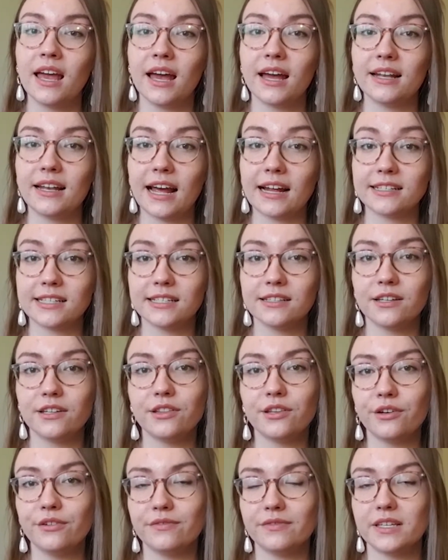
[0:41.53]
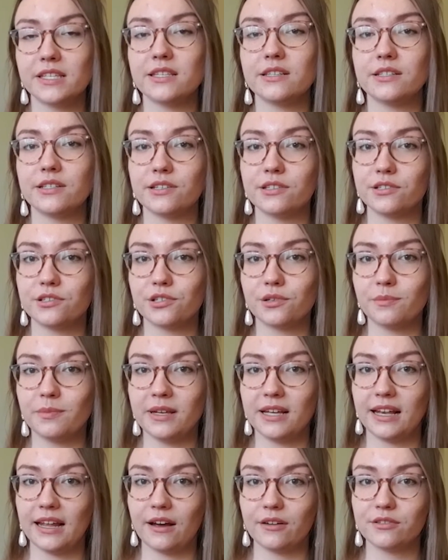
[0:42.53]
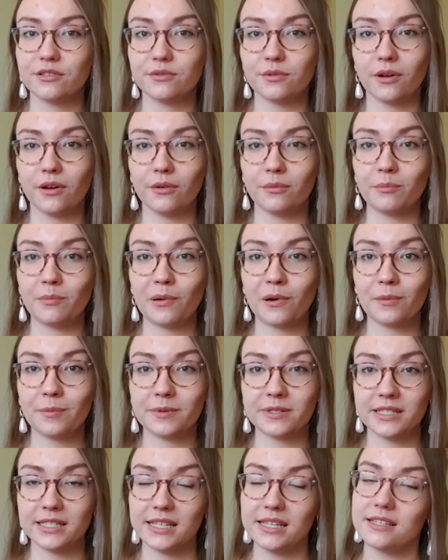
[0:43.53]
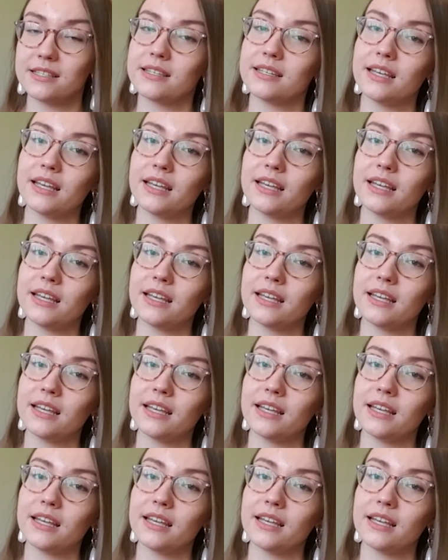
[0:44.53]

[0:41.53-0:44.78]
and adding that no visitors should be allowed on properties,